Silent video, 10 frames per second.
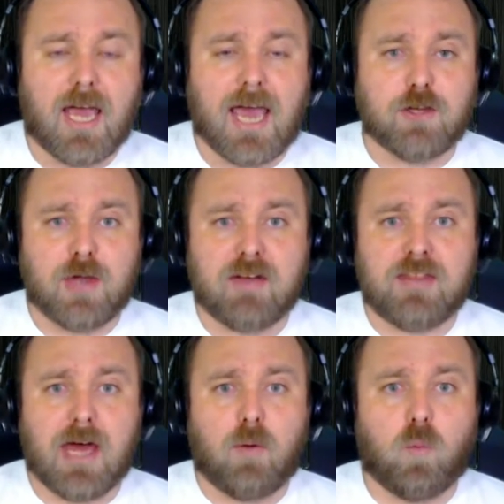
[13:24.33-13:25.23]
and you have
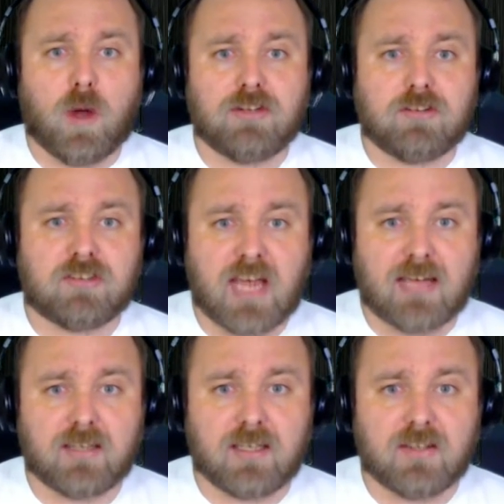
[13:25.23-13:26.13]
that one
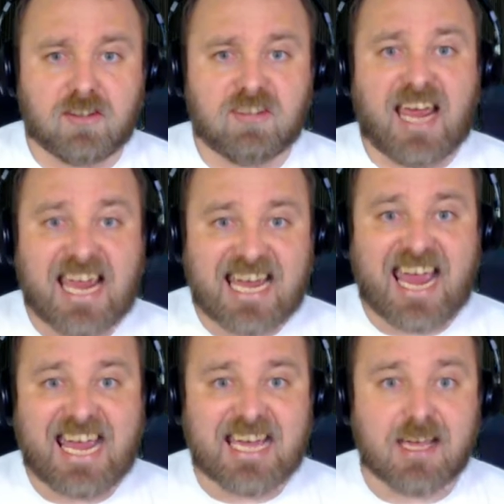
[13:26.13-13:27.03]
setting that's
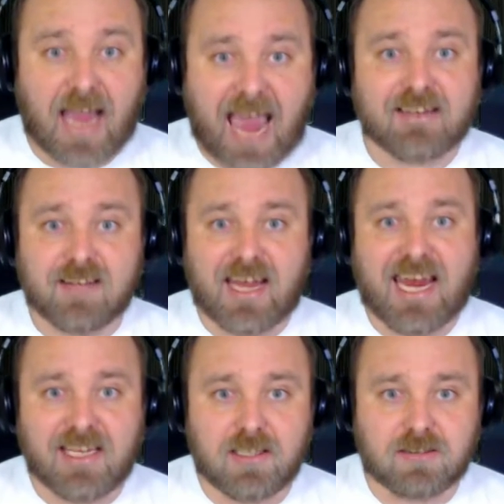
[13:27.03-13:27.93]
AA,
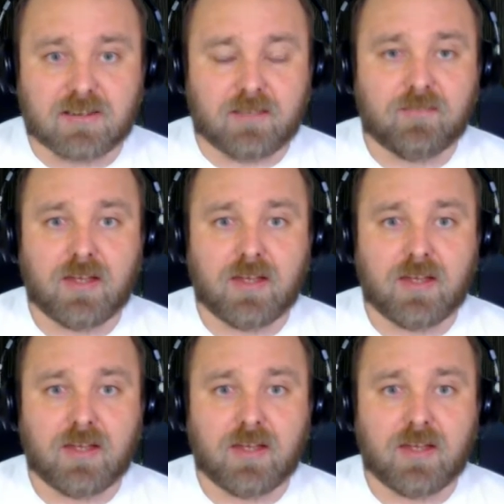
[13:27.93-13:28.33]
anti-aliasing,